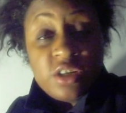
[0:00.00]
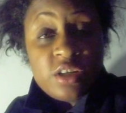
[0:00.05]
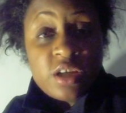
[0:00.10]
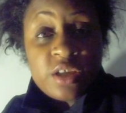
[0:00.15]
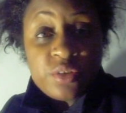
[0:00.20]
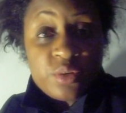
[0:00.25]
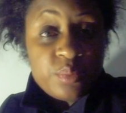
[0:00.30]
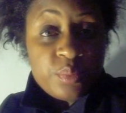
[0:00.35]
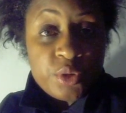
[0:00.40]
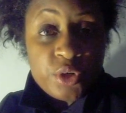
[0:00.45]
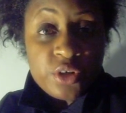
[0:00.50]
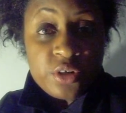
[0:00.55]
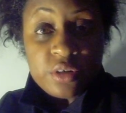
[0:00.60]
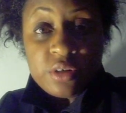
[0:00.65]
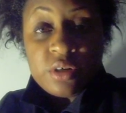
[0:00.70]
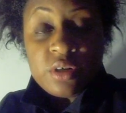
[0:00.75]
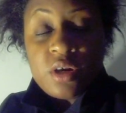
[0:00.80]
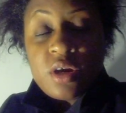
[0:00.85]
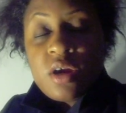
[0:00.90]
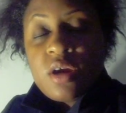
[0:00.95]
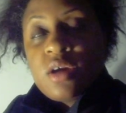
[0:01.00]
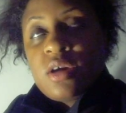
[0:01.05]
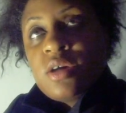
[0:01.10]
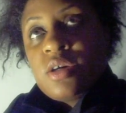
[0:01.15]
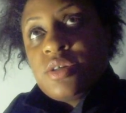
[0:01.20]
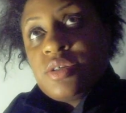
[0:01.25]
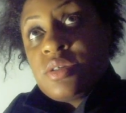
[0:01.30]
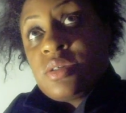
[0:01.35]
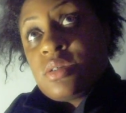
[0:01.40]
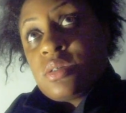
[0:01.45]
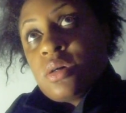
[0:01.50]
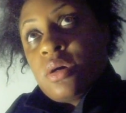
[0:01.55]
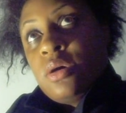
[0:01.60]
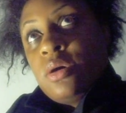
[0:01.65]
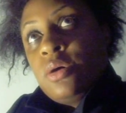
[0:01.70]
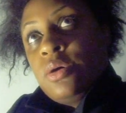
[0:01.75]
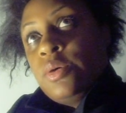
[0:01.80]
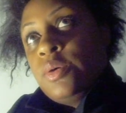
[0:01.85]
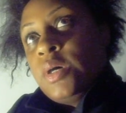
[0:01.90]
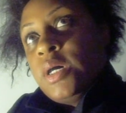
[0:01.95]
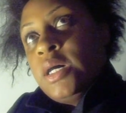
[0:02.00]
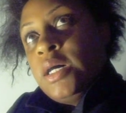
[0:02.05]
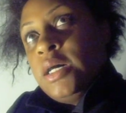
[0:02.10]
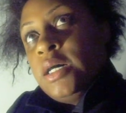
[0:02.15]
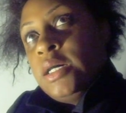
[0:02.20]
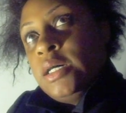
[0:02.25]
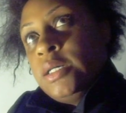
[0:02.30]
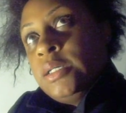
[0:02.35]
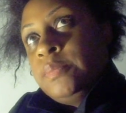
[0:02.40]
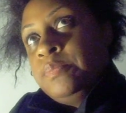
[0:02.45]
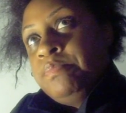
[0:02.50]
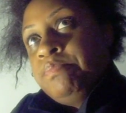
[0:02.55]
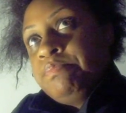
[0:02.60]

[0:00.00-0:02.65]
another murder. So, um,